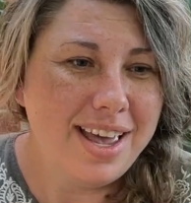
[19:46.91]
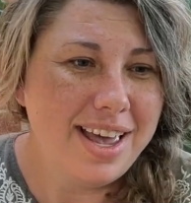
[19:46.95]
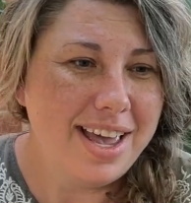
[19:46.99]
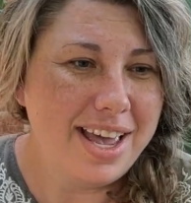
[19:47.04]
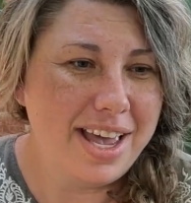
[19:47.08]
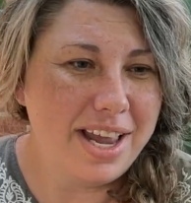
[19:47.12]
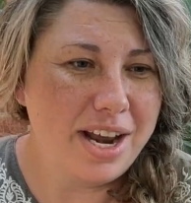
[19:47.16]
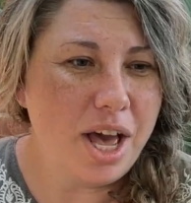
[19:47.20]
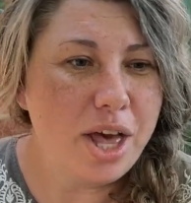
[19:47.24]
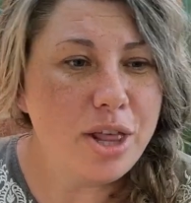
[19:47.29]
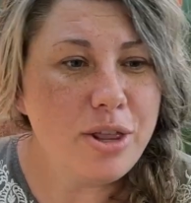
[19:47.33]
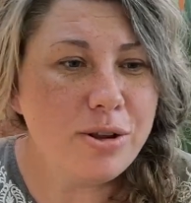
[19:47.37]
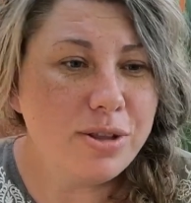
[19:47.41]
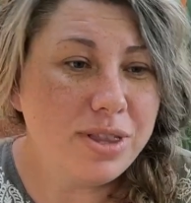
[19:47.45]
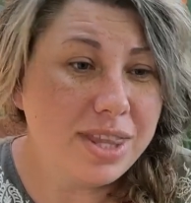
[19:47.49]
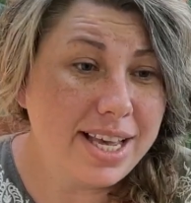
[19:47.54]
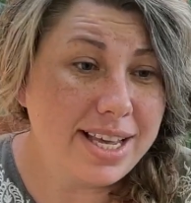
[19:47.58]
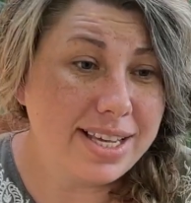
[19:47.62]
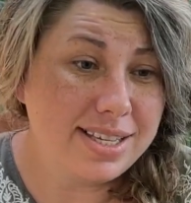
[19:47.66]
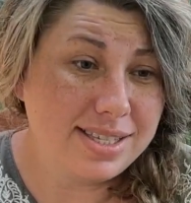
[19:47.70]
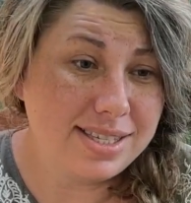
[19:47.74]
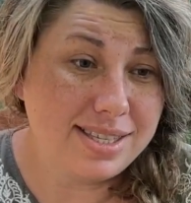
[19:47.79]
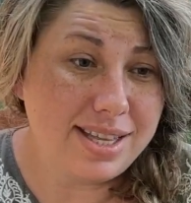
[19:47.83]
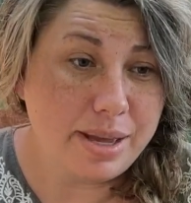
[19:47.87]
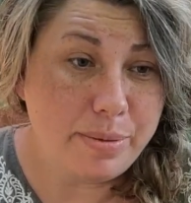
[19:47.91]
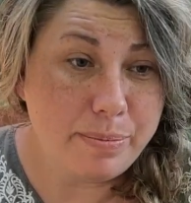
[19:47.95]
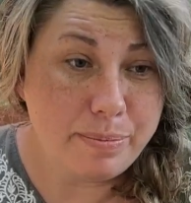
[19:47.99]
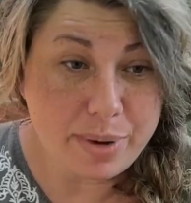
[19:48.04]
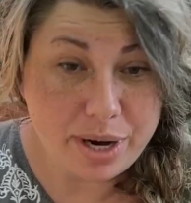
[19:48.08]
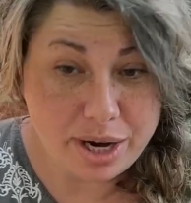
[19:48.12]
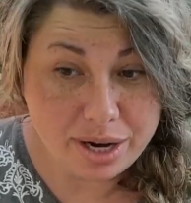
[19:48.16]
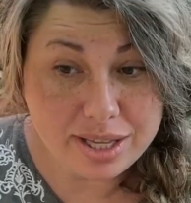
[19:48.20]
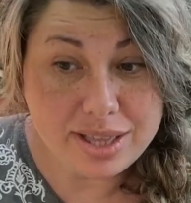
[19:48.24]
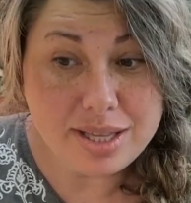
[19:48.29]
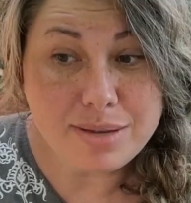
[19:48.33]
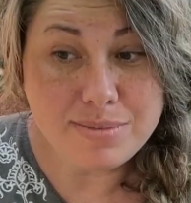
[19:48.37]
and other things that
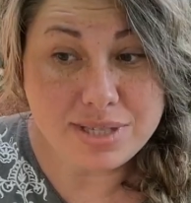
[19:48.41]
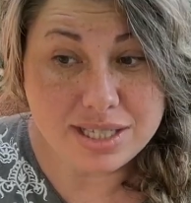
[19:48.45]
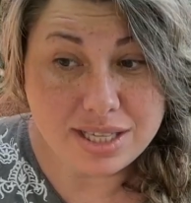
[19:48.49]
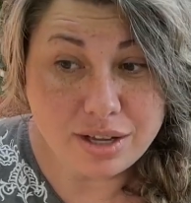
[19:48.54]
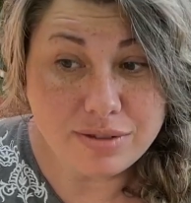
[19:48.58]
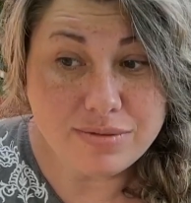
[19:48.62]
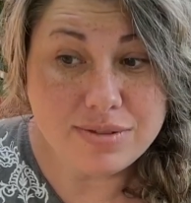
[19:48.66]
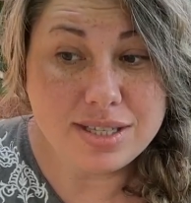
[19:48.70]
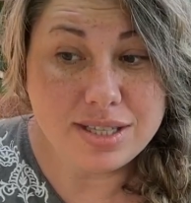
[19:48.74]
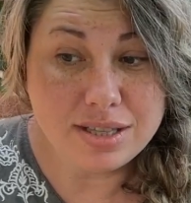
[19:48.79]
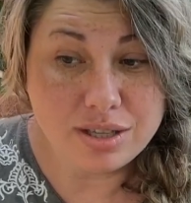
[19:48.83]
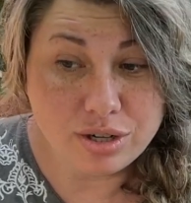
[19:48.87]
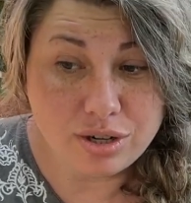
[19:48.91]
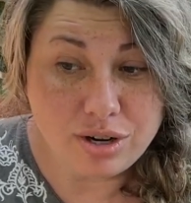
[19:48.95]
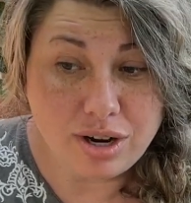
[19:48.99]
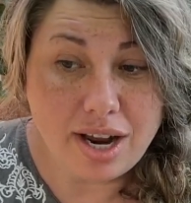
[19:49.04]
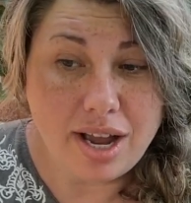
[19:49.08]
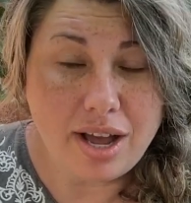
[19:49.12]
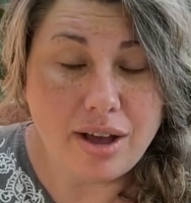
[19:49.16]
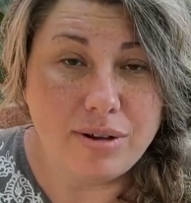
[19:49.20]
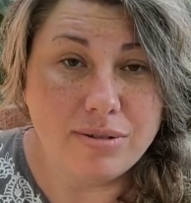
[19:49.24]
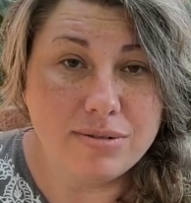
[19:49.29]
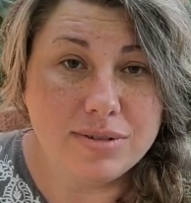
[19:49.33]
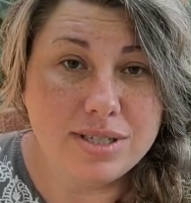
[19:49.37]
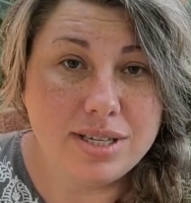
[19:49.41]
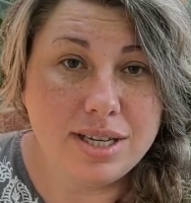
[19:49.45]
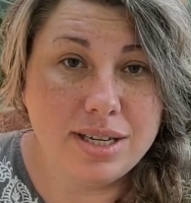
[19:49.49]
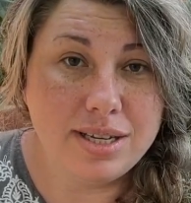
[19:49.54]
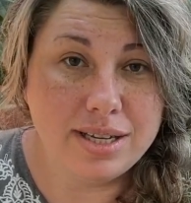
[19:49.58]
bury themselves in the ground